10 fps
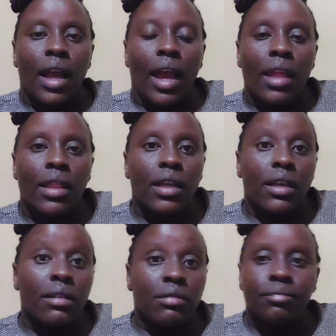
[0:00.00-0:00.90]
I
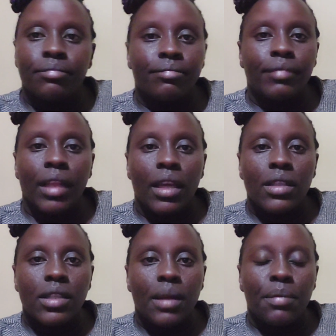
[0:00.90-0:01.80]
think
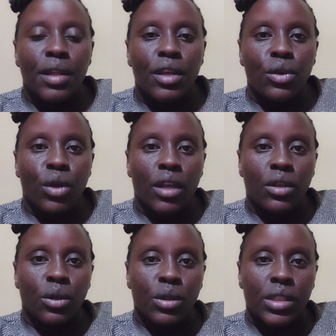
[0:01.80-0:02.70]
it's something you can
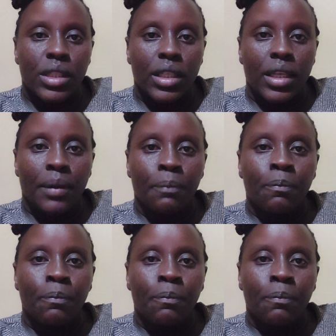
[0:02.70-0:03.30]
consider.